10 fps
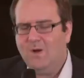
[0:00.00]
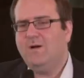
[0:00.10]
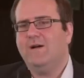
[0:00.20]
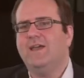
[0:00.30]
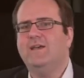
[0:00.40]

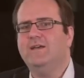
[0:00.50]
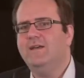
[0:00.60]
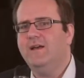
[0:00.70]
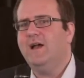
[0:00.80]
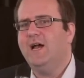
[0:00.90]
why
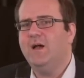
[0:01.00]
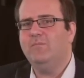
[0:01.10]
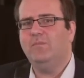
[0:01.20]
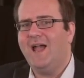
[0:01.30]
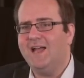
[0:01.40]

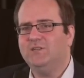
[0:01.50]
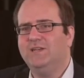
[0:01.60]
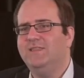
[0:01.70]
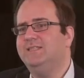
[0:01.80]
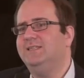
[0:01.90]

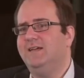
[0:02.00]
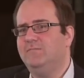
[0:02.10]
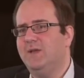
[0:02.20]
actually this is